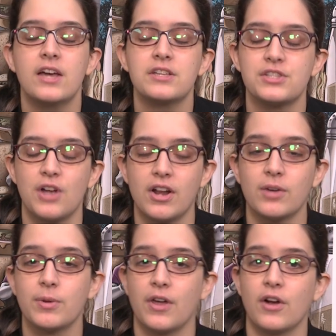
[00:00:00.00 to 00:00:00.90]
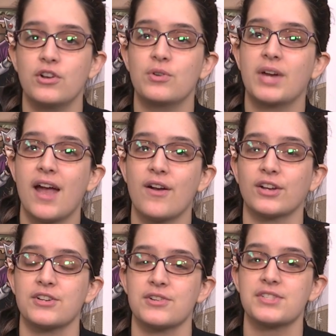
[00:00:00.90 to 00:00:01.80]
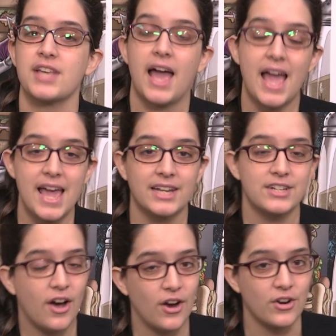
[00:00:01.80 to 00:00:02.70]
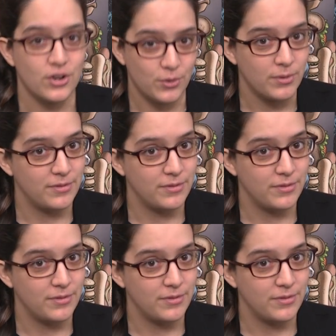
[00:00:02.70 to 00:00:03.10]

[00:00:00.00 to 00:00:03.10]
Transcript: Starting with our new characters and our new